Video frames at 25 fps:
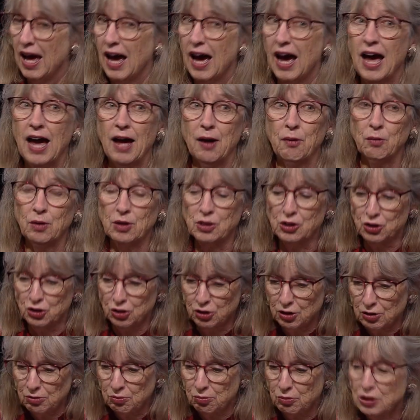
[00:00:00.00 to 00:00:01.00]
and we
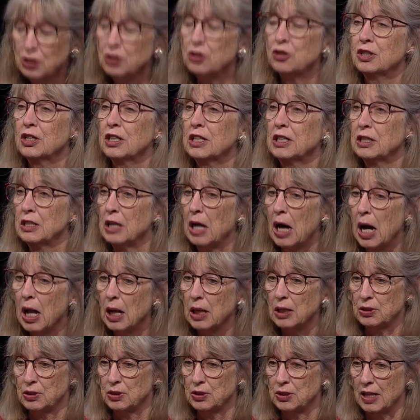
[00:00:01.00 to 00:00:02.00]
should
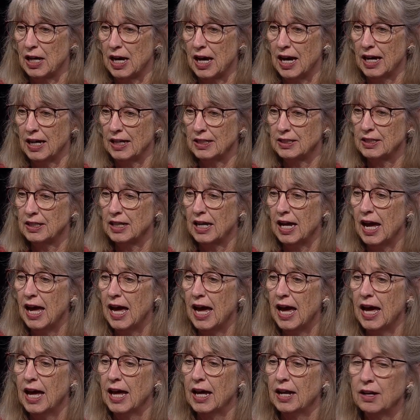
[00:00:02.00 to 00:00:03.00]
acknowledge that
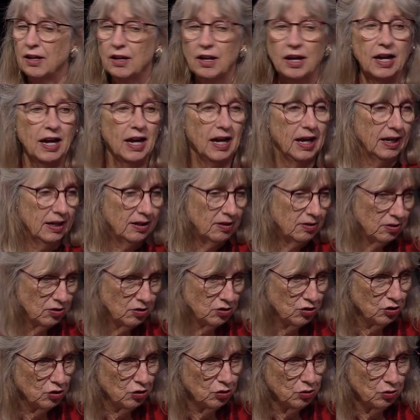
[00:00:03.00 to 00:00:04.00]

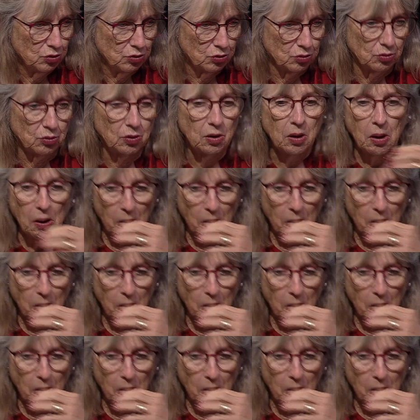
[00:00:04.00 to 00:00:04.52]
and do